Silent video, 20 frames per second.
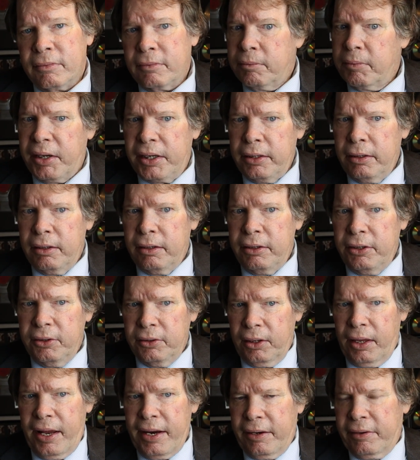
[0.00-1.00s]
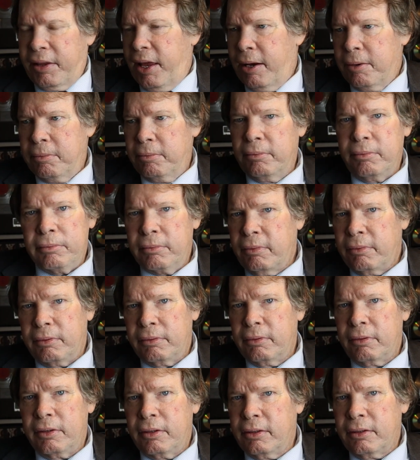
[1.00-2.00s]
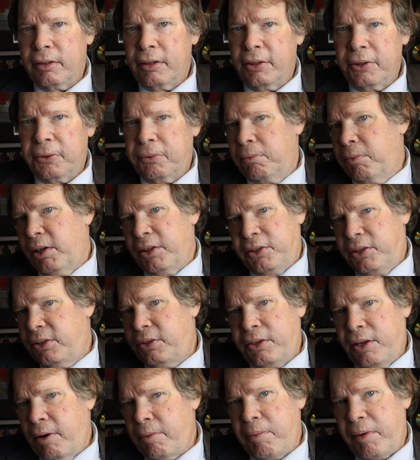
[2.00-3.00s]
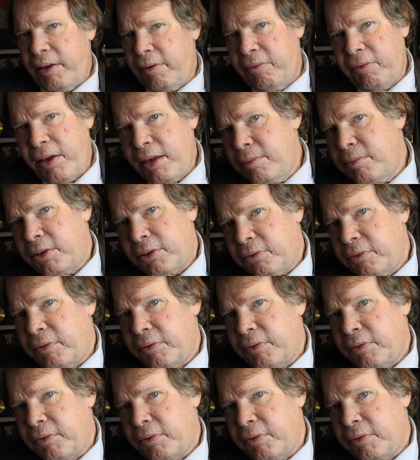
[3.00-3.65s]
But you like them as much as their big famous